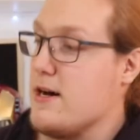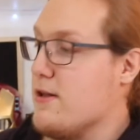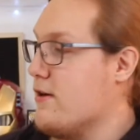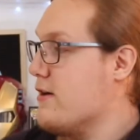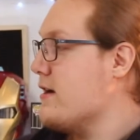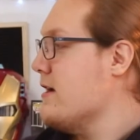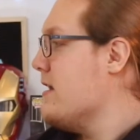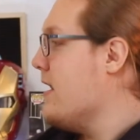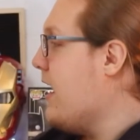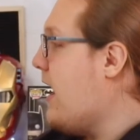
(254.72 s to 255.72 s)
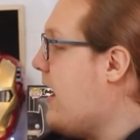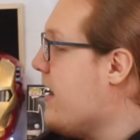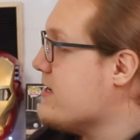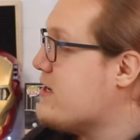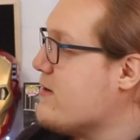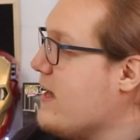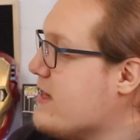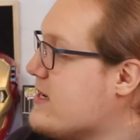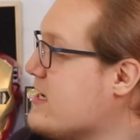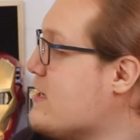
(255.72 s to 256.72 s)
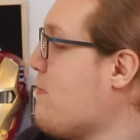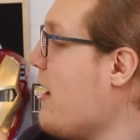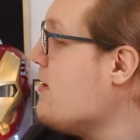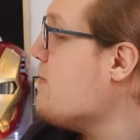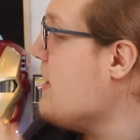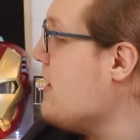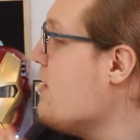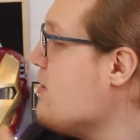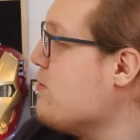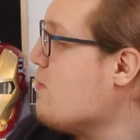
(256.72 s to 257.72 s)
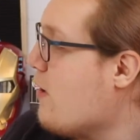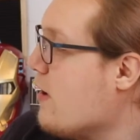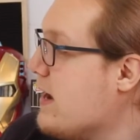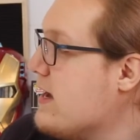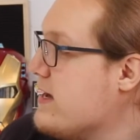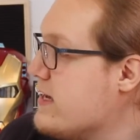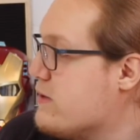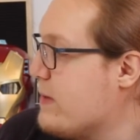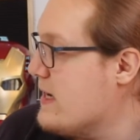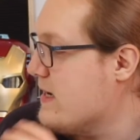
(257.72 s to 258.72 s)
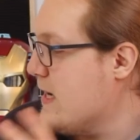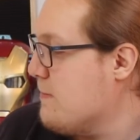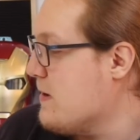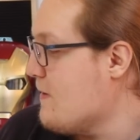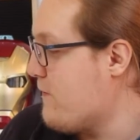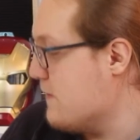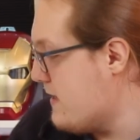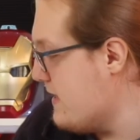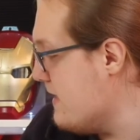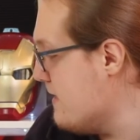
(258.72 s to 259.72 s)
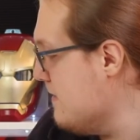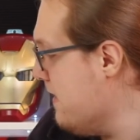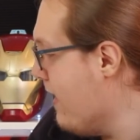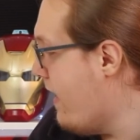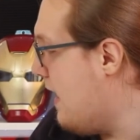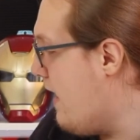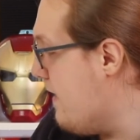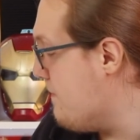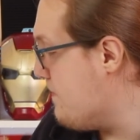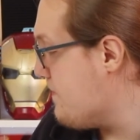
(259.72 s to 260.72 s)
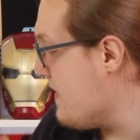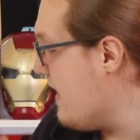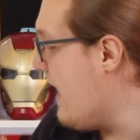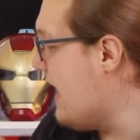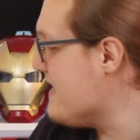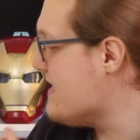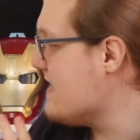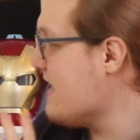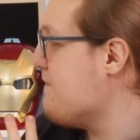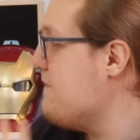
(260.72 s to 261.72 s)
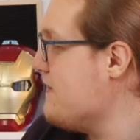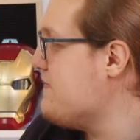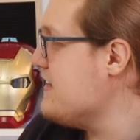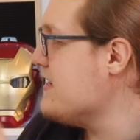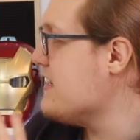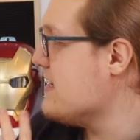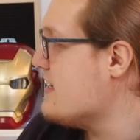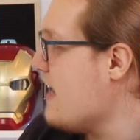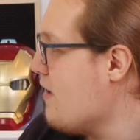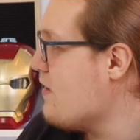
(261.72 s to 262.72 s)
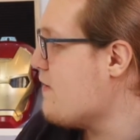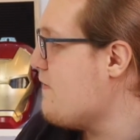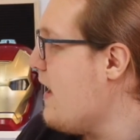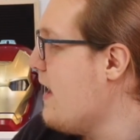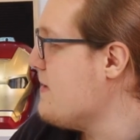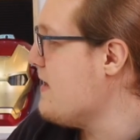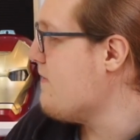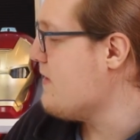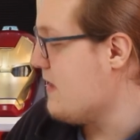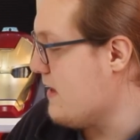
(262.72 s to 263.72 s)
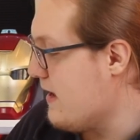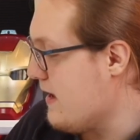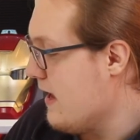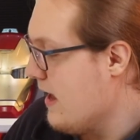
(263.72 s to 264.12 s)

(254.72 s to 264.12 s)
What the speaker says: a look. So yeah, this is Spider-Man Noir. It is rated T+ for teen. It has this like 50s nostalgic vibe and everything.